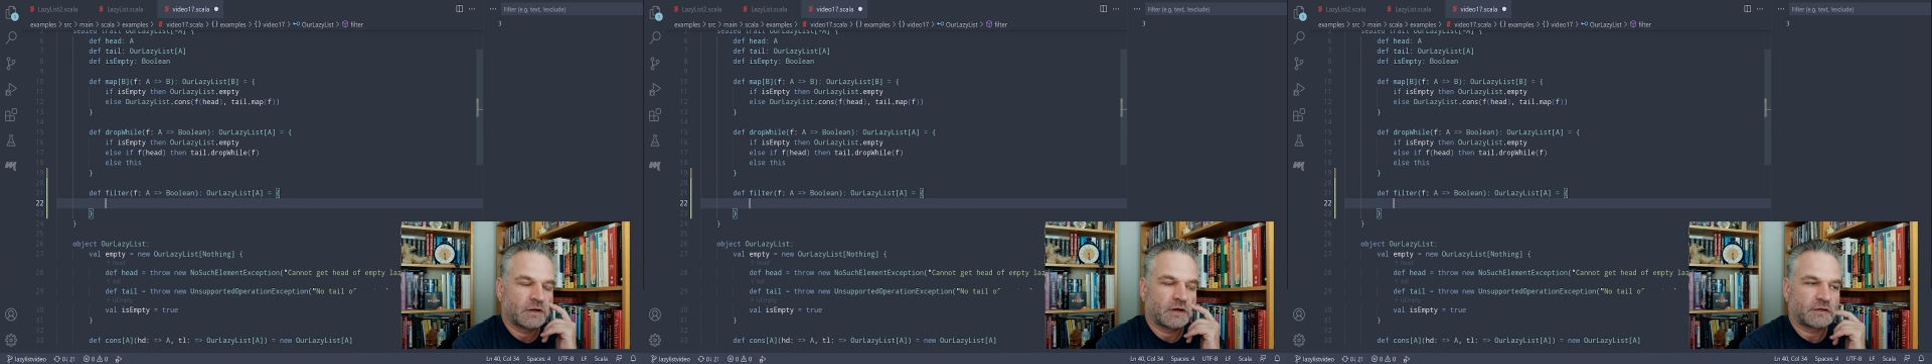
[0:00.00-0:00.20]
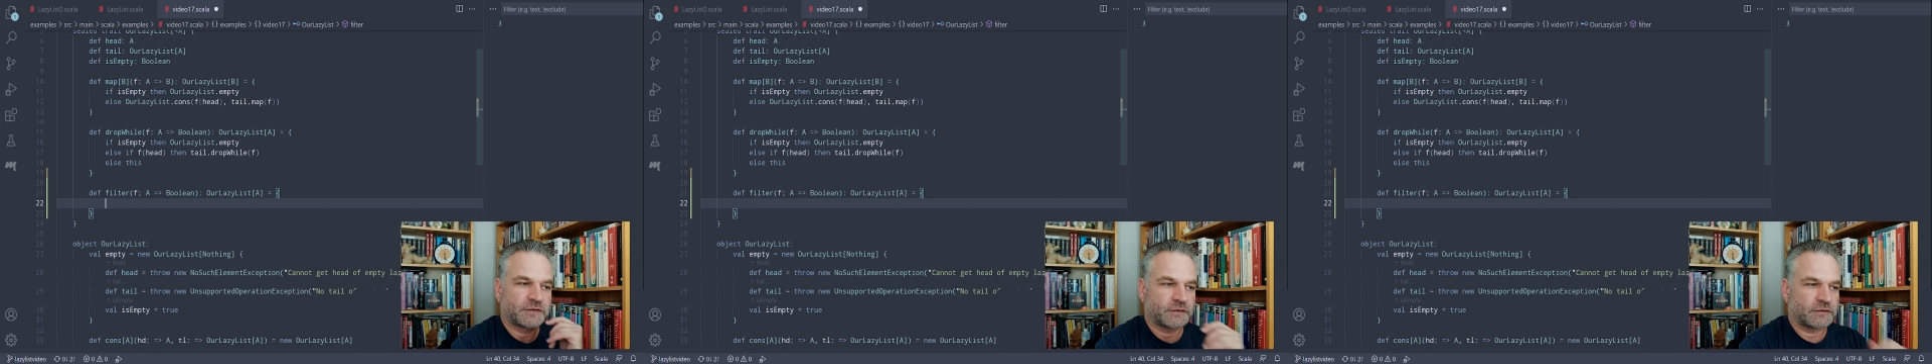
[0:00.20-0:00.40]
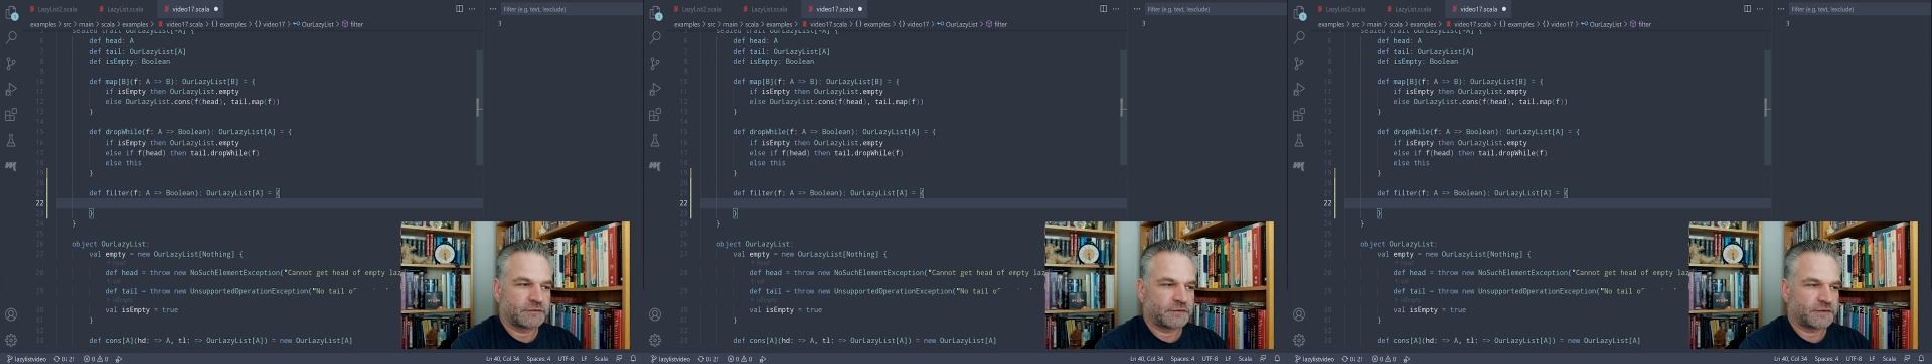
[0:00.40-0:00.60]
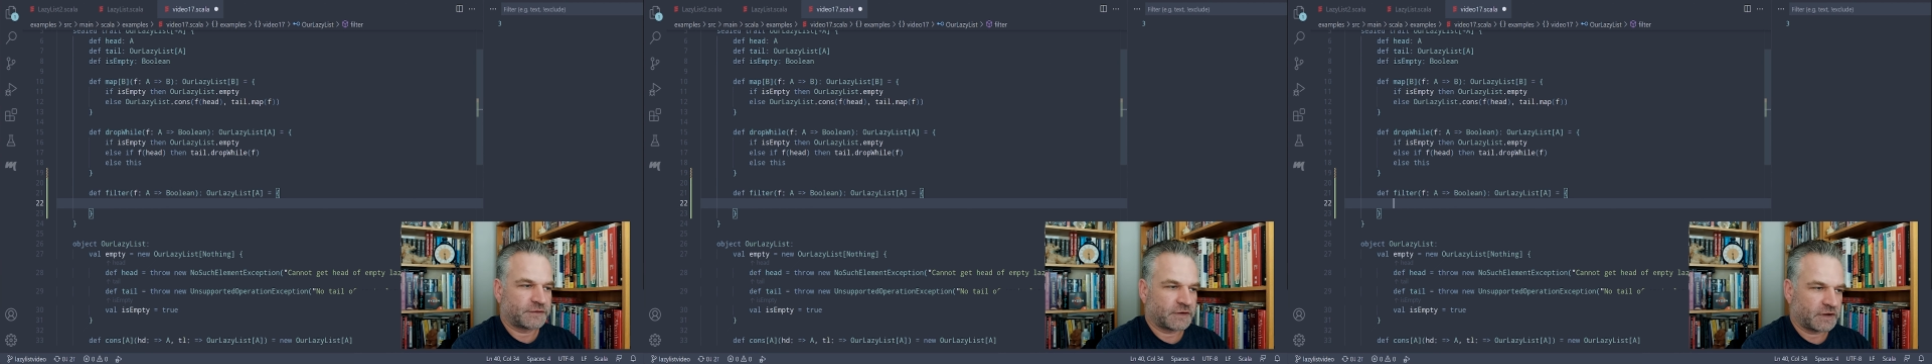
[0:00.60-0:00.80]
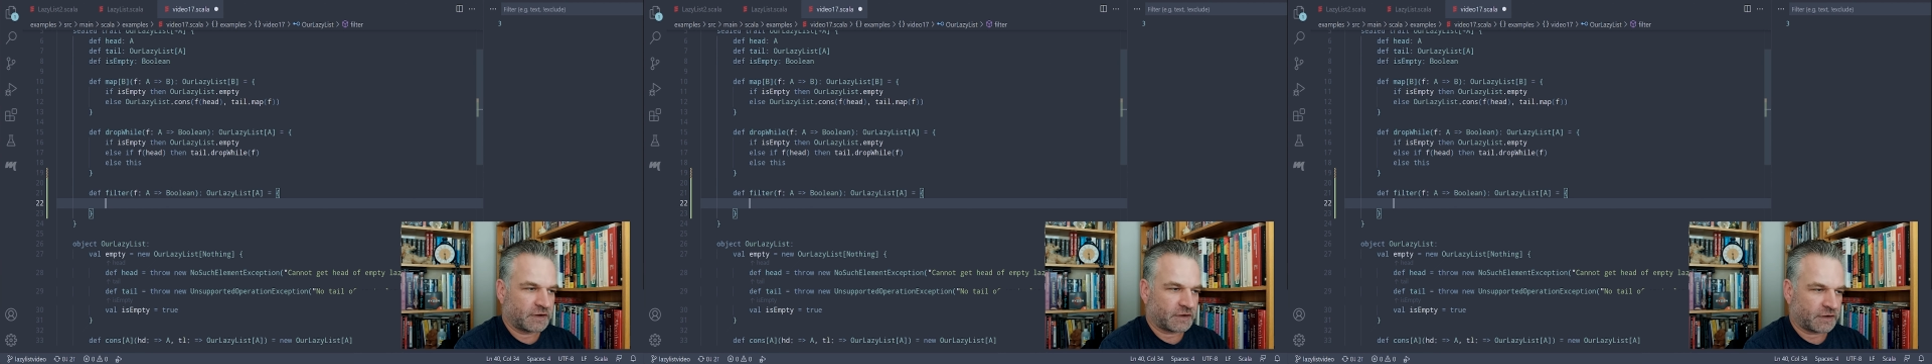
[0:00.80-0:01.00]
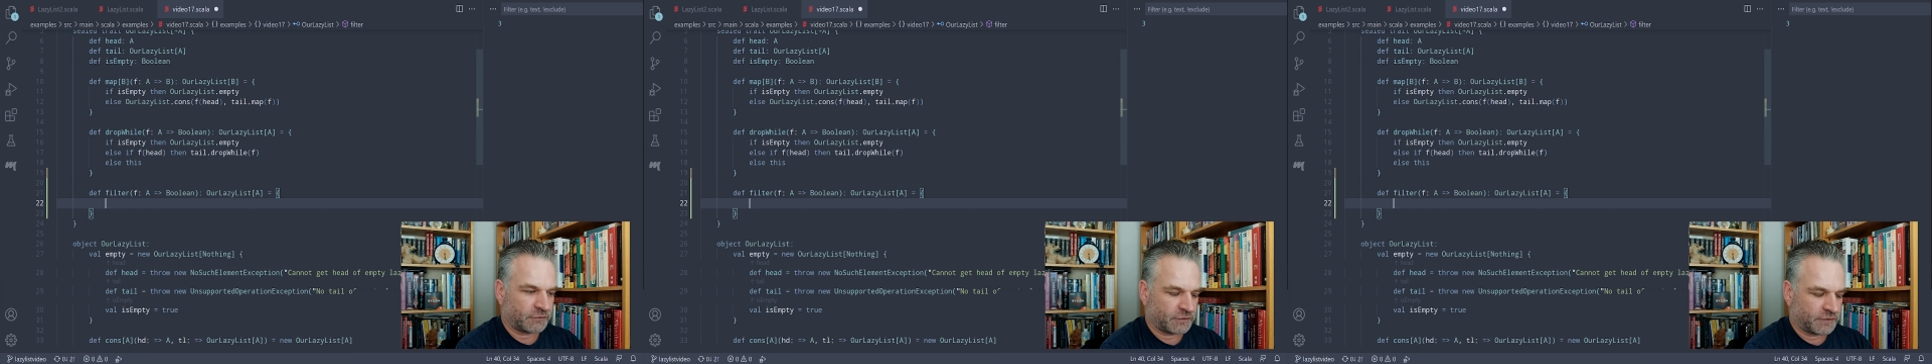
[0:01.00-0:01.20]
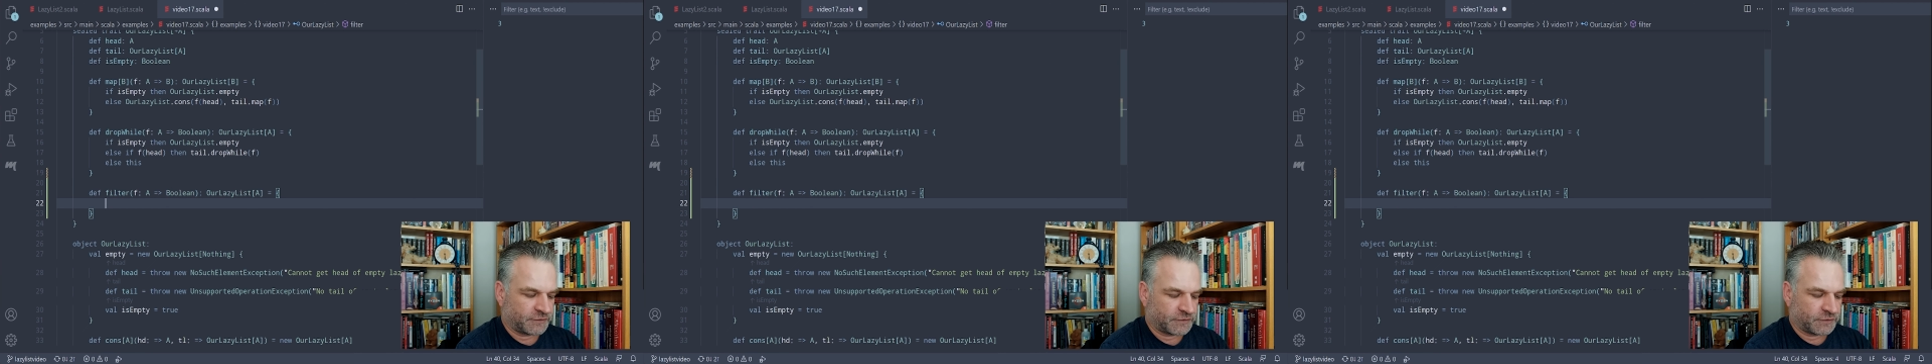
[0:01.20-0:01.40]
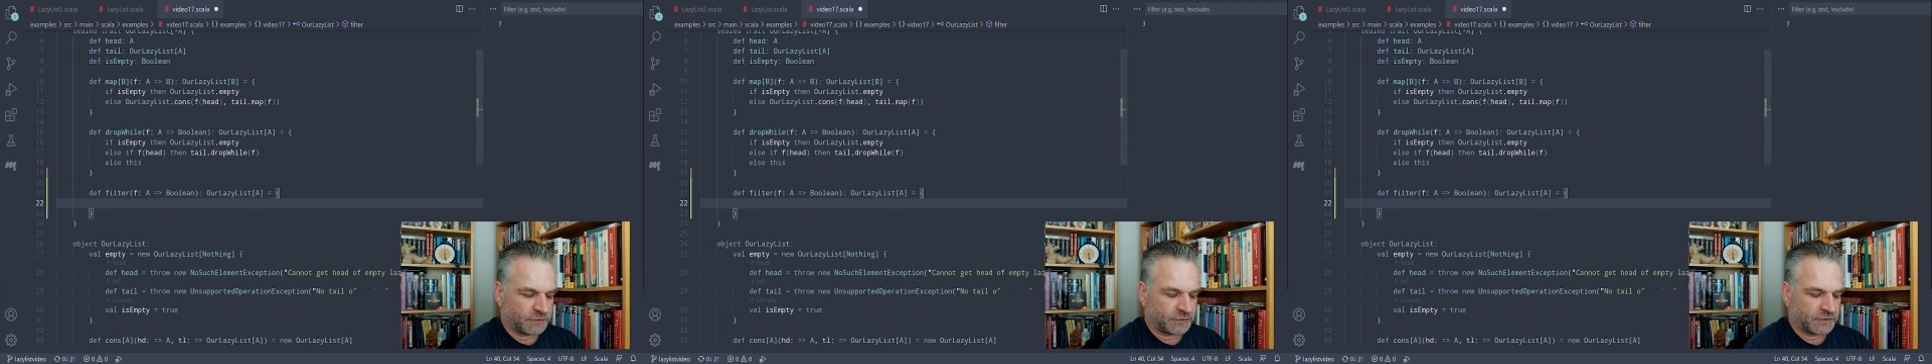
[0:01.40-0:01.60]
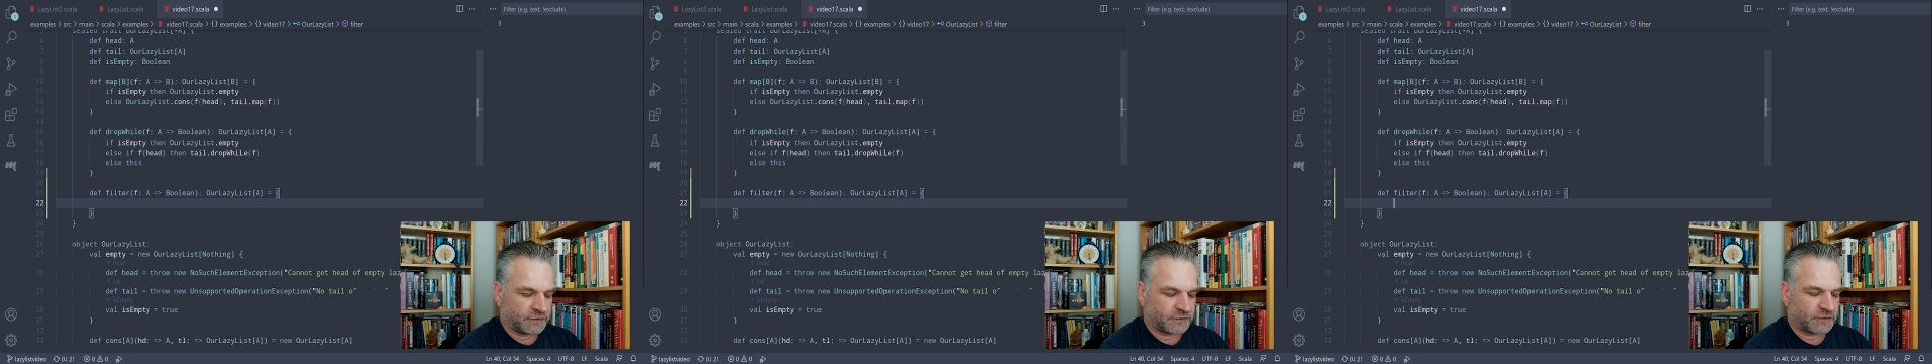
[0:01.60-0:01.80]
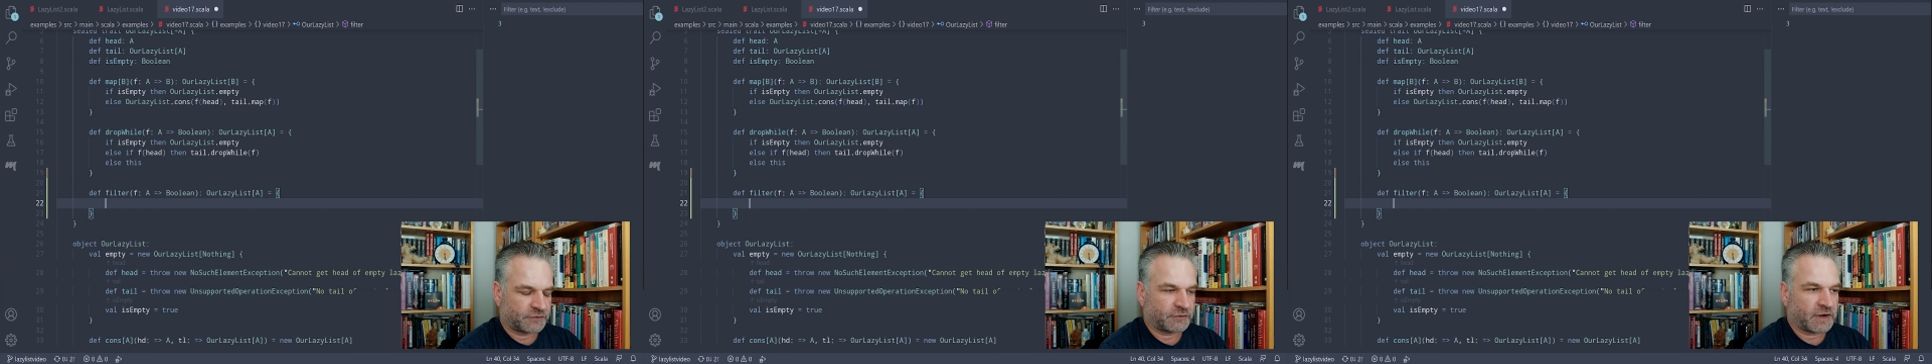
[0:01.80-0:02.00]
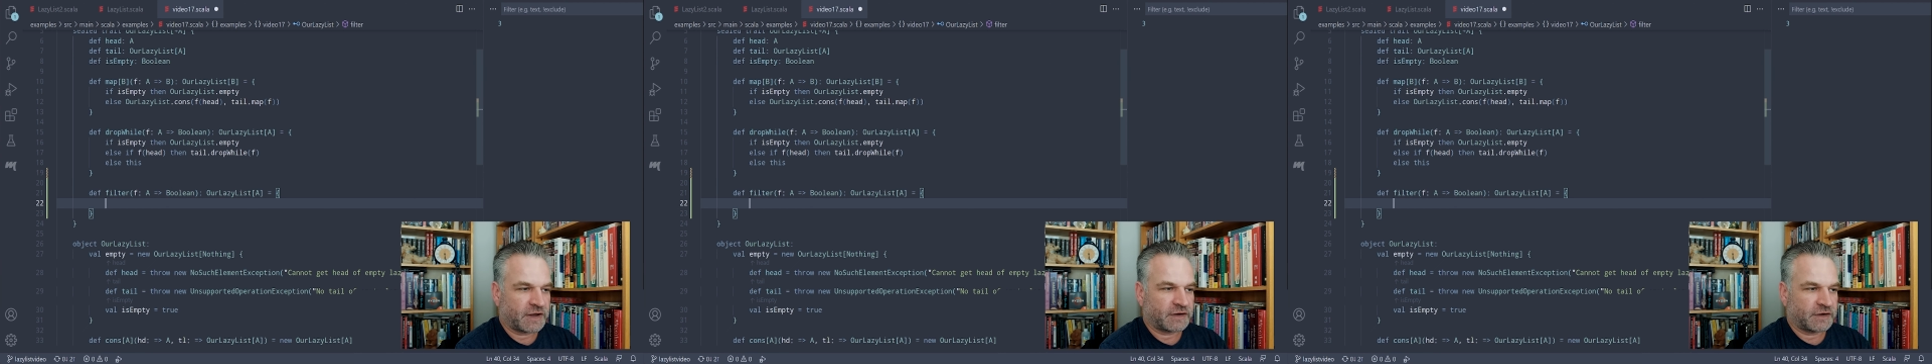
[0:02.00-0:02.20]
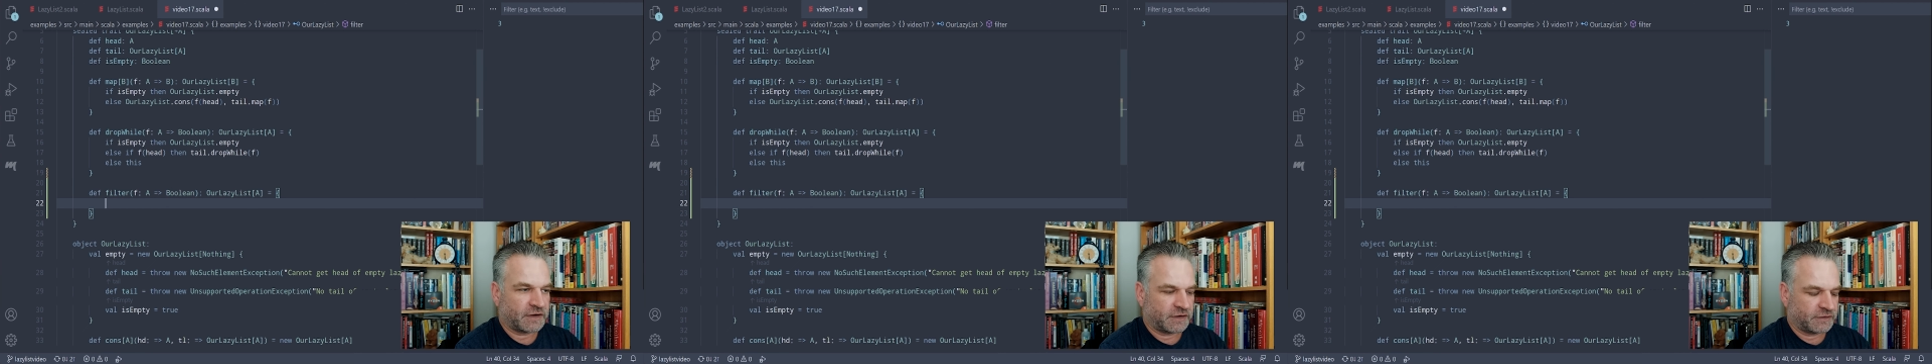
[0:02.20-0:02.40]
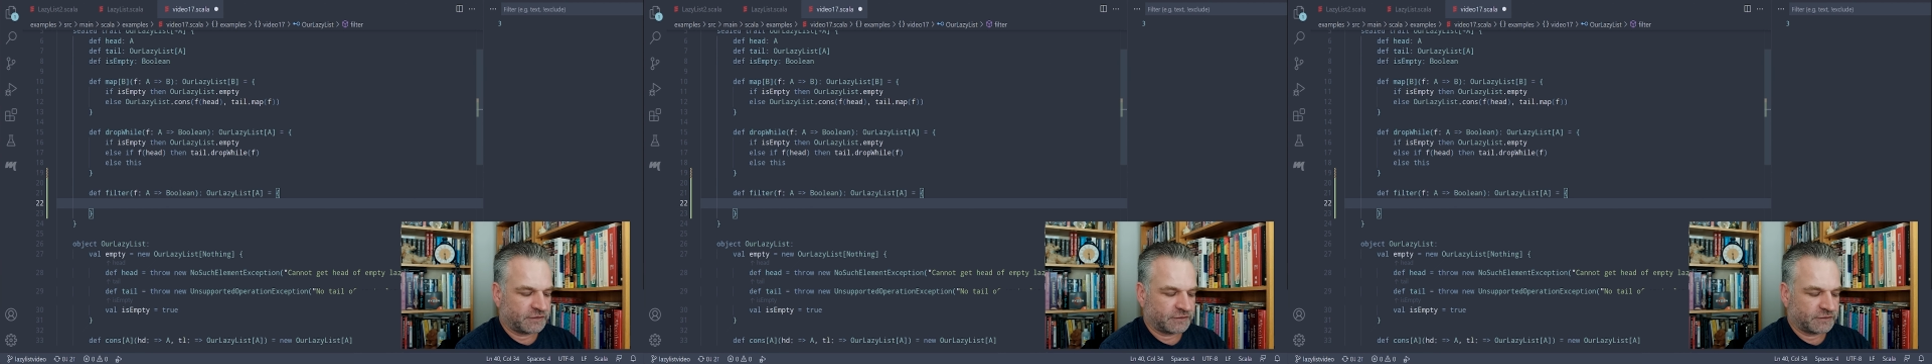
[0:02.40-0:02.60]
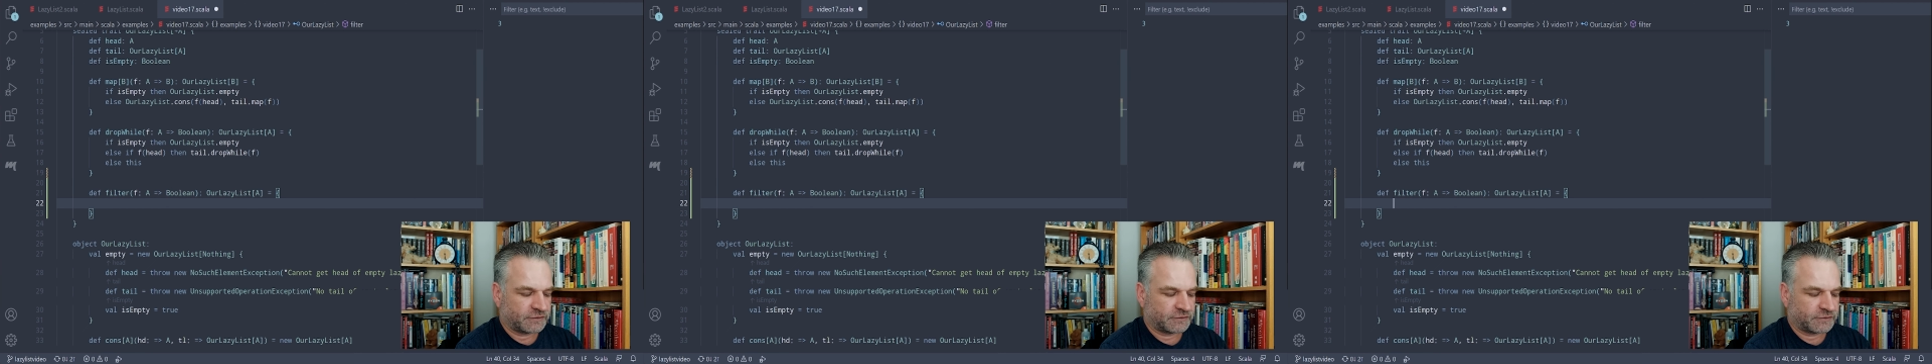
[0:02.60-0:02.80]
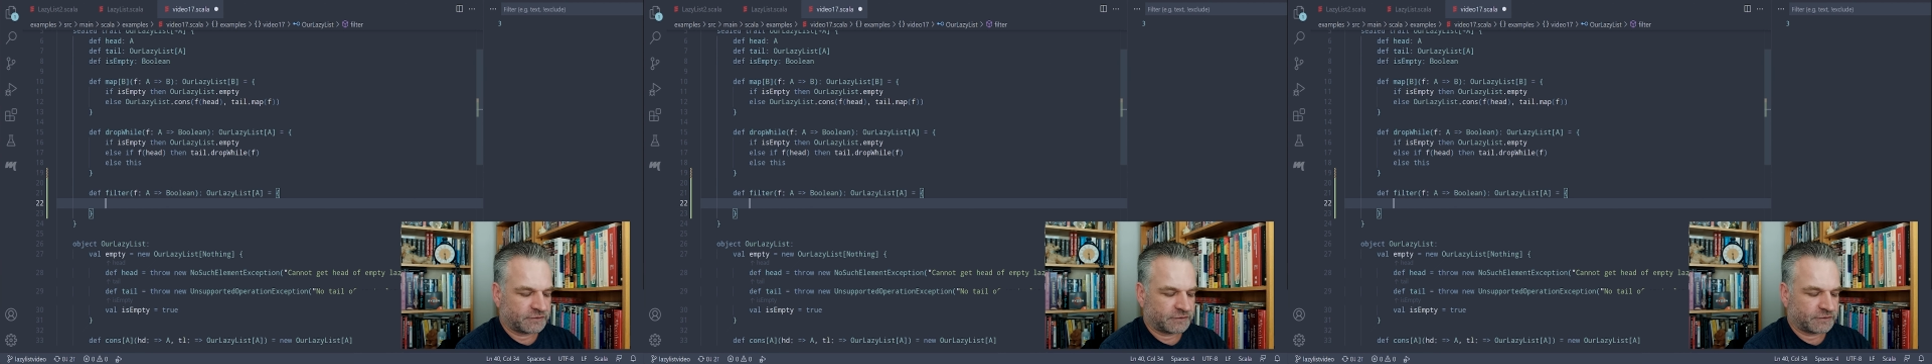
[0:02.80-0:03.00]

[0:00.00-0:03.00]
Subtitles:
So the first thing I want to do is create a